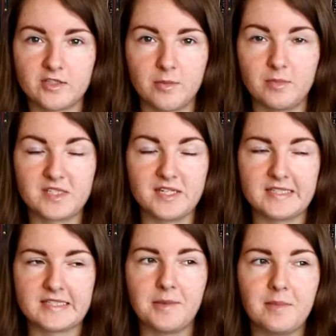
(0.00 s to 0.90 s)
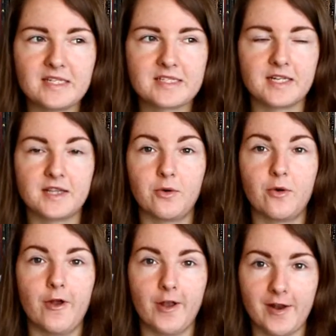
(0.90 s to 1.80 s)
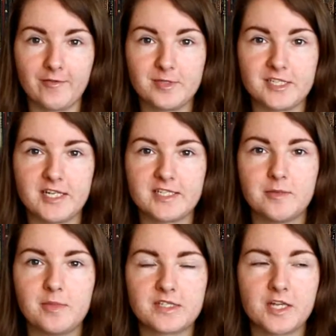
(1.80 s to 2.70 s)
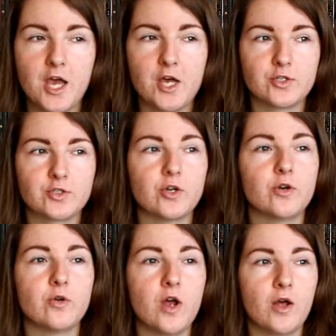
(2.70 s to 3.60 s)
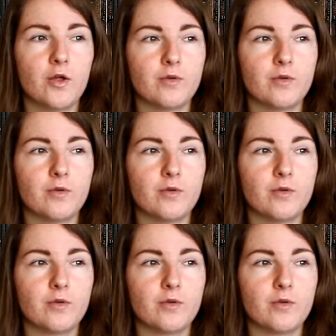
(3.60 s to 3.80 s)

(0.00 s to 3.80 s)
some mistakes he missed and there were a lot of mistakes he missed. So